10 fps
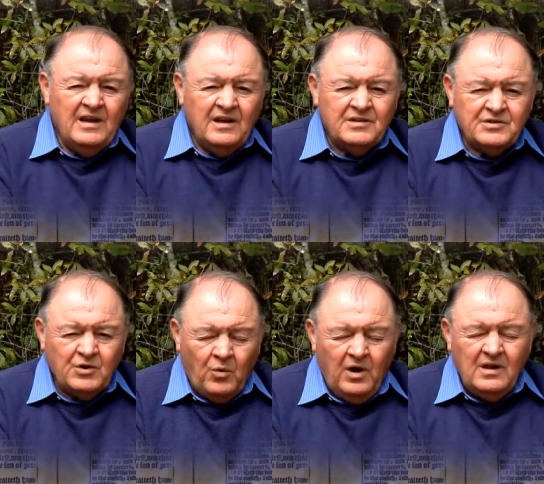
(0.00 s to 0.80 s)
is the
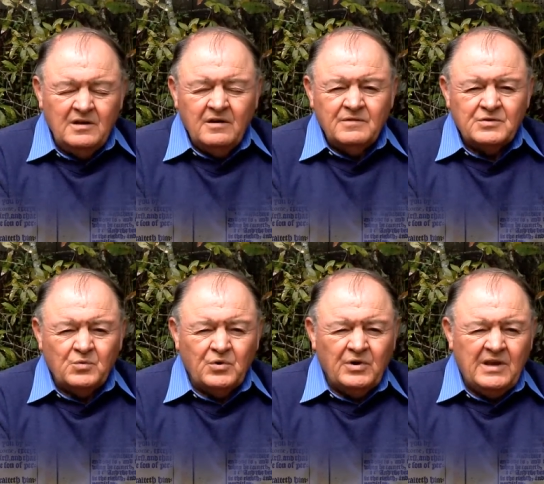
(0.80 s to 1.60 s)
quality of His
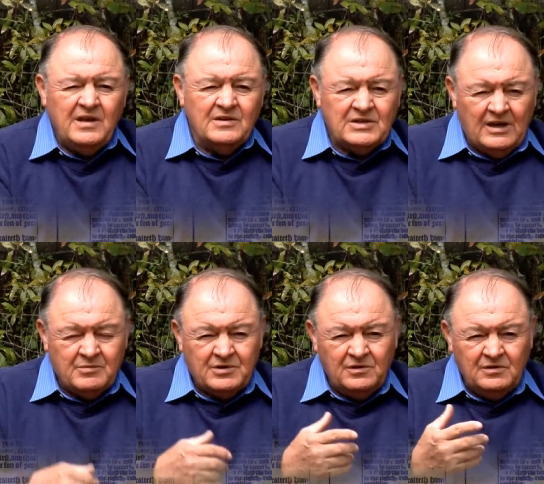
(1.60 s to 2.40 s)
Word. He is
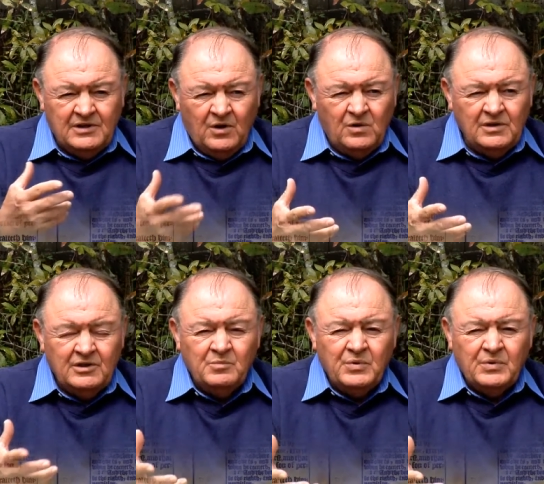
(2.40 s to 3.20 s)
absolutely holy
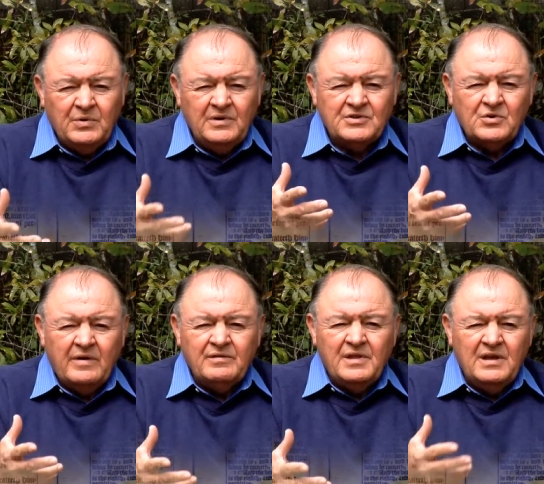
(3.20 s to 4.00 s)
and pure, and so
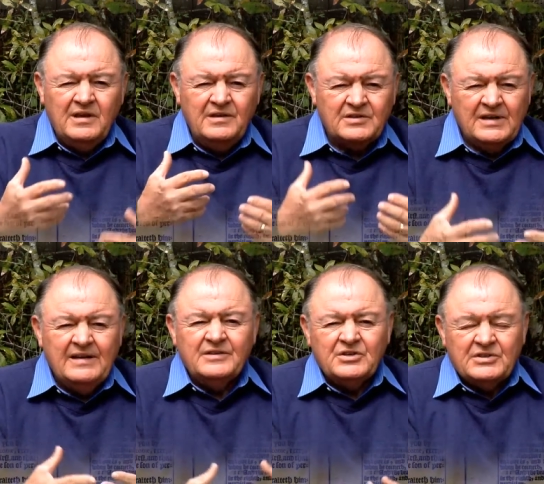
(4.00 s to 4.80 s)
everything He
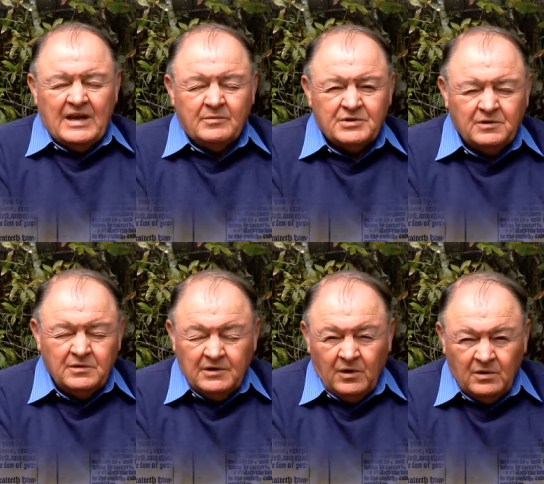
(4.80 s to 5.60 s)
says is
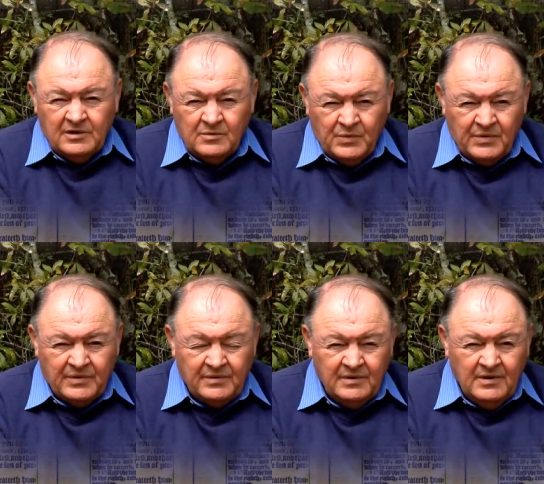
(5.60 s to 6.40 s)
absolutely holy and
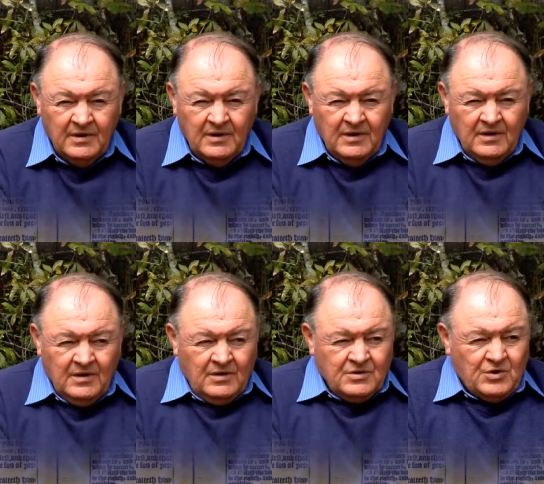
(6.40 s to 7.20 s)
pure.
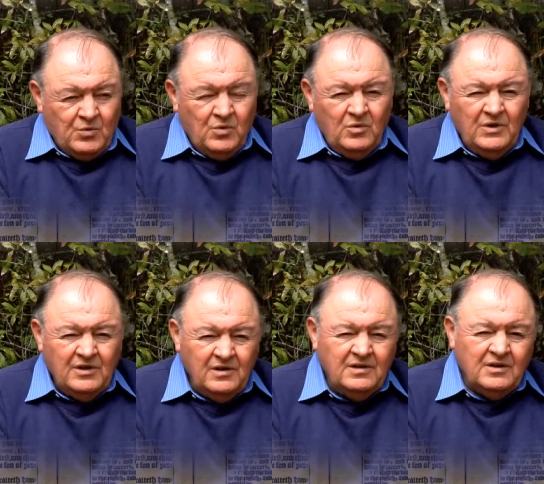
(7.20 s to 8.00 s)
So when we
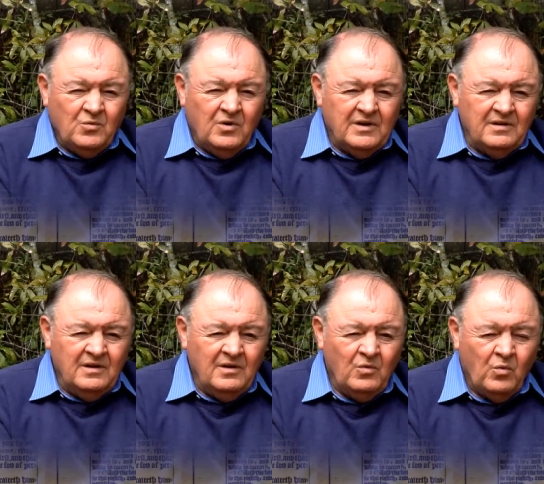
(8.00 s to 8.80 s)
look at
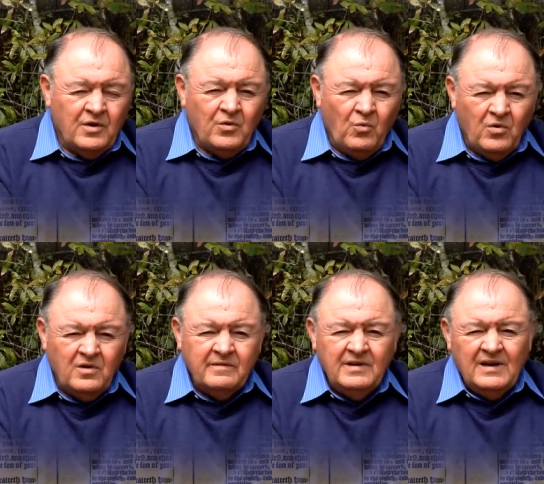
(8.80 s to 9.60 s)
what the
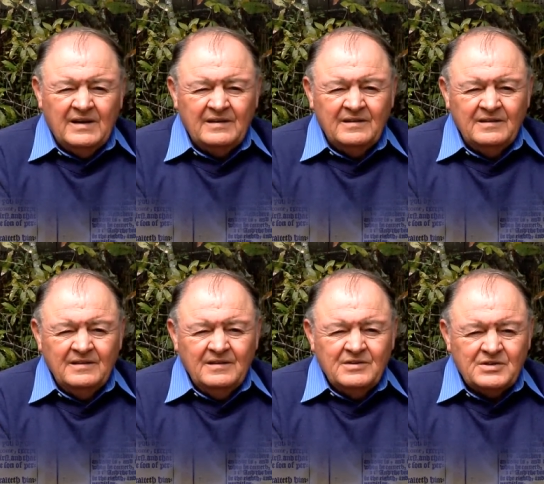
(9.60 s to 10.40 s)
Word of God
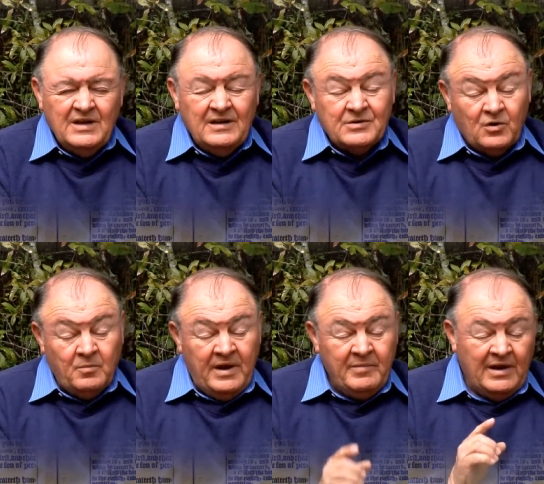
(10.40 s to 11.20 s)
says, or
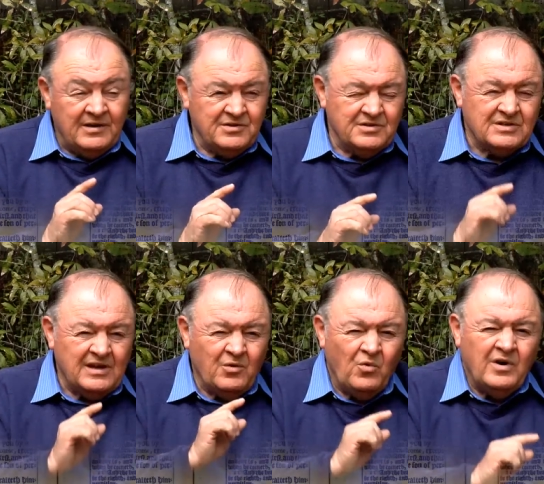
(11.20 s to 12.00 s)
maybe I should
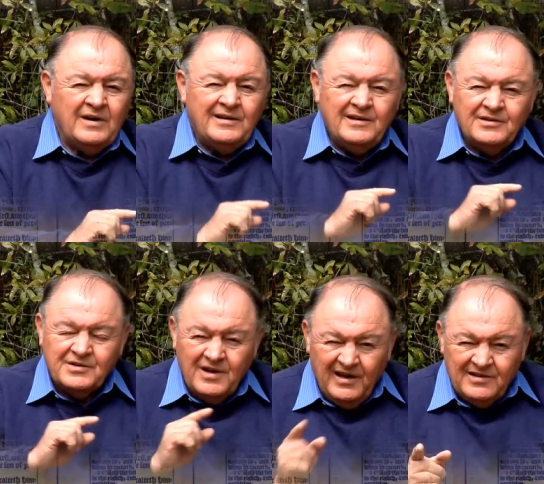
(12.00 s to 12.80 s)
say what it
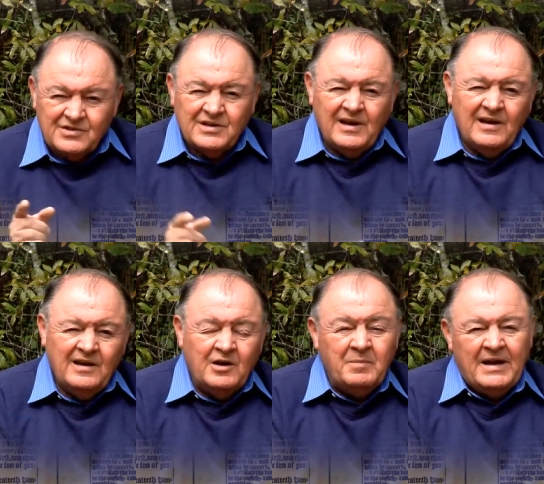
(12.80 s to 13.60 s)
does not
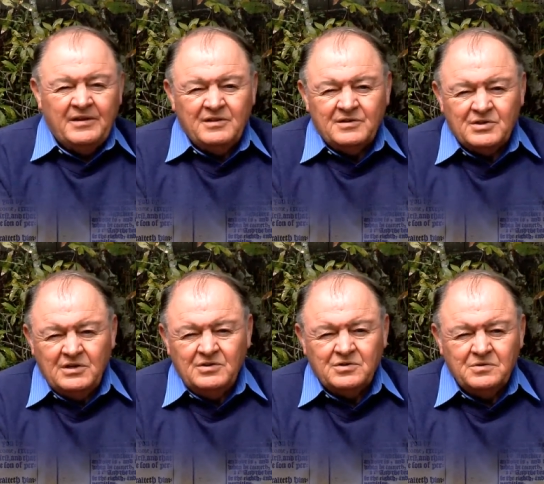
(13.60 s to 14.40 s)
say about this
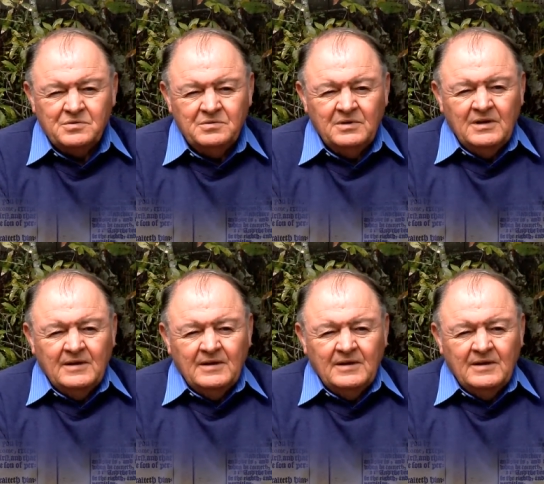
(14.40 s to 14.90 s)
issue,